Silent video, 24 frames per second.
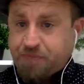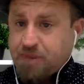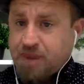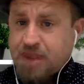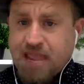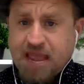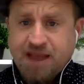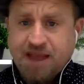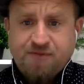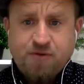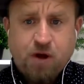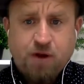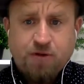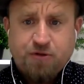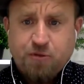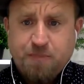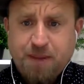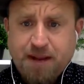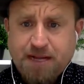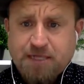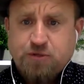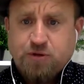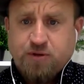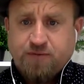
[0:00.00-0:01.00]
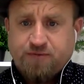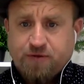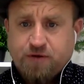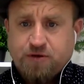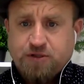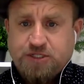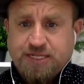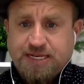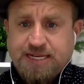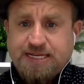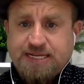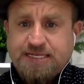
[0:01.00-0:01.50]
have gone through major
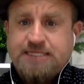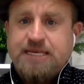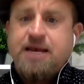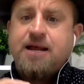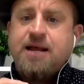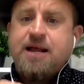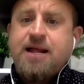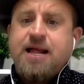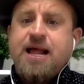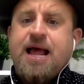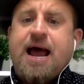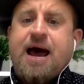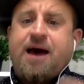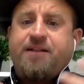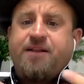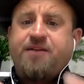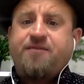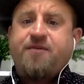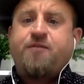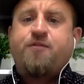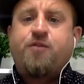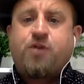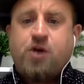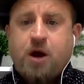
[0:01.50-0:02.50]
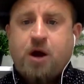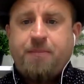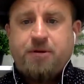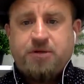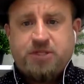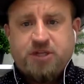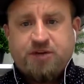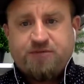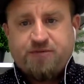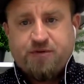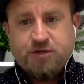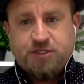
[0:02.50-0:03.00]
adversities how they've overcome those
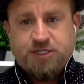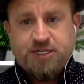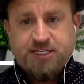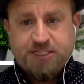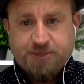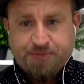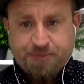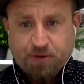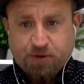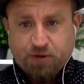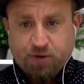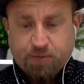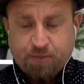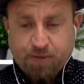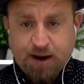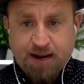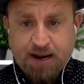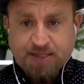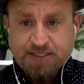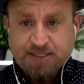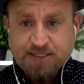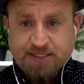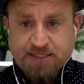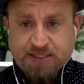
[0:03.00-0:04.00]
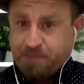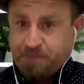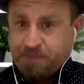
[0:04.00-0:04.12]
adversities to build their brands,